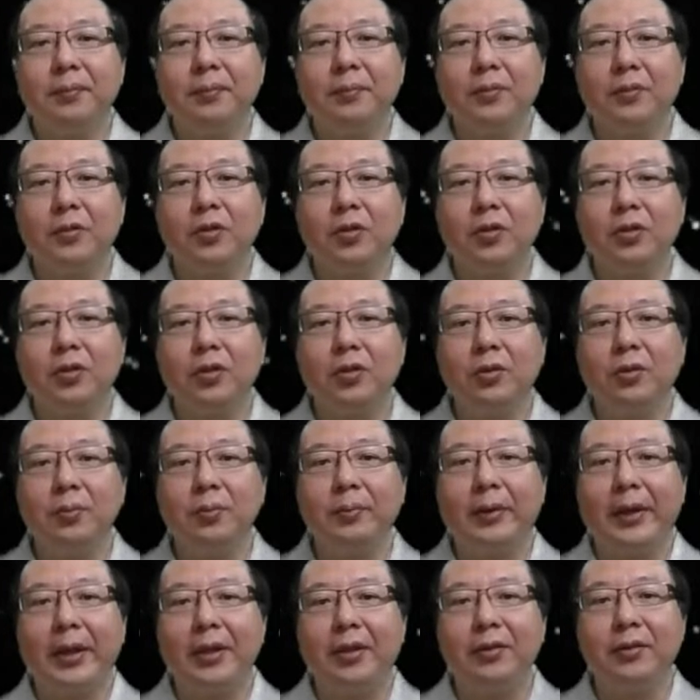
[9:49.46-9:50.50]
so
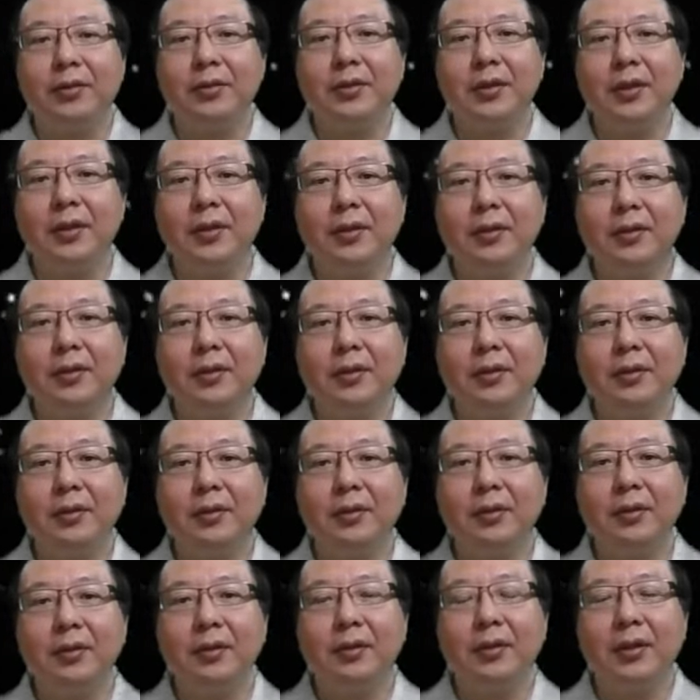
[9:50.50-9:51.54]
by using
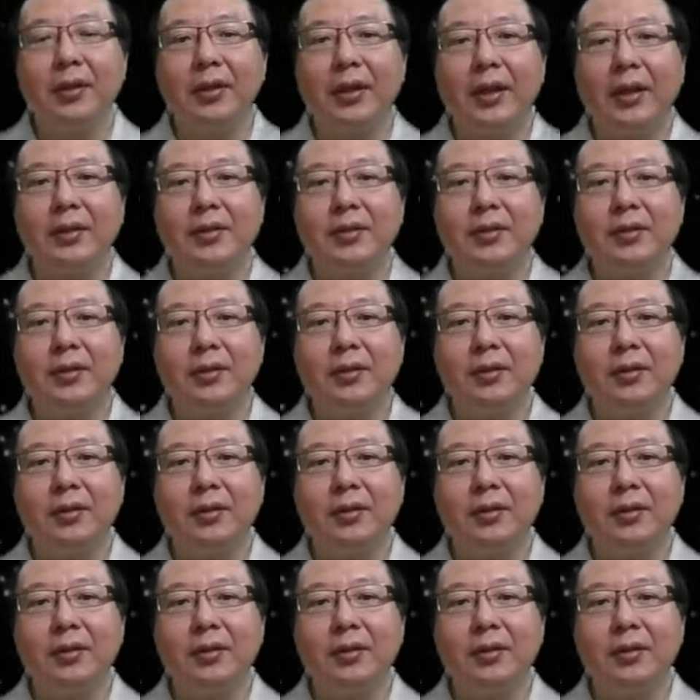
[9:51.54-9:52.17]
the next